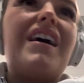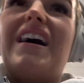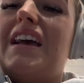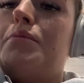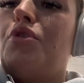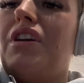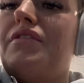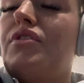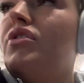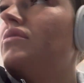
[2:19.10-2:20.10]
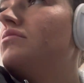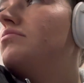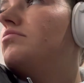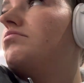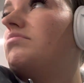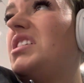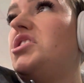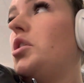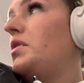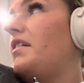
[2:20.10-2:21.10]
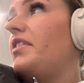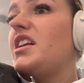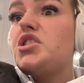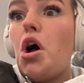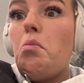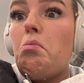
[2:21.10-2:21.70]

I'm grateful I don't have that top.